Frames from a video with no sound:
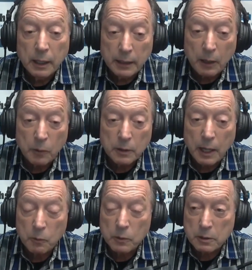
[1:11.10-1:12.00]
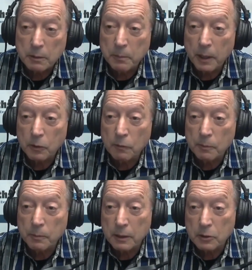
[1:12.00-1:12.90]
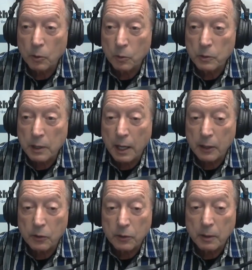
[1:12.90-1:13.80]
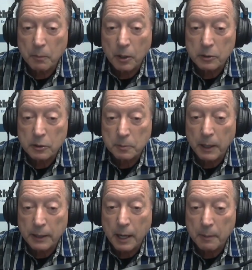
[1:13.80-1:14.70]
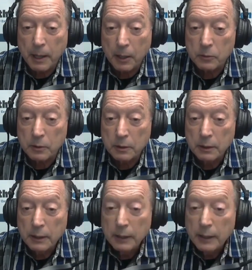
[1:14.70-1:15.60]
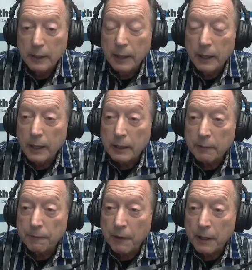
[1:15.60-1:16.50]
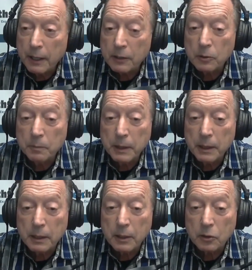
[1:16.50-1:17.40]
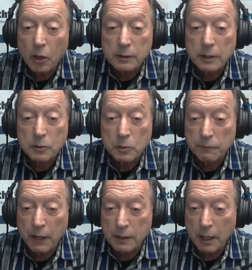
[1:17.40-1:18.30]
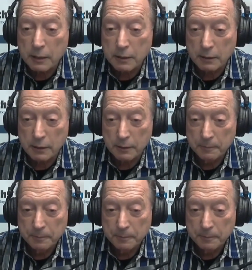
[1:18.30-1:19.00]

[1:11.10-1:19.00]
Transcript: And that, that was a month over month, so it was higher than March's by that amount. And the financial media thought this was fantastic.